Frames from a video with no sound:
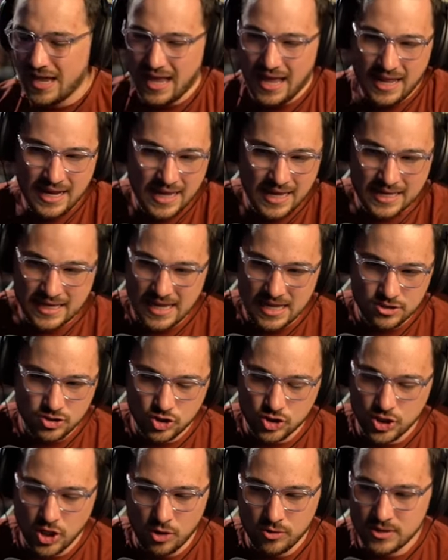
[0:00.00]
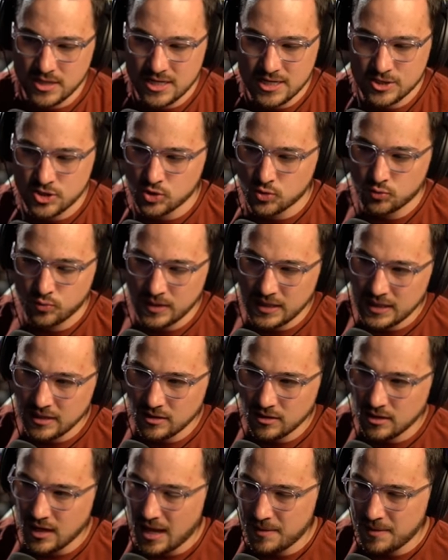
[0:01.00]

and I guess show that it's real.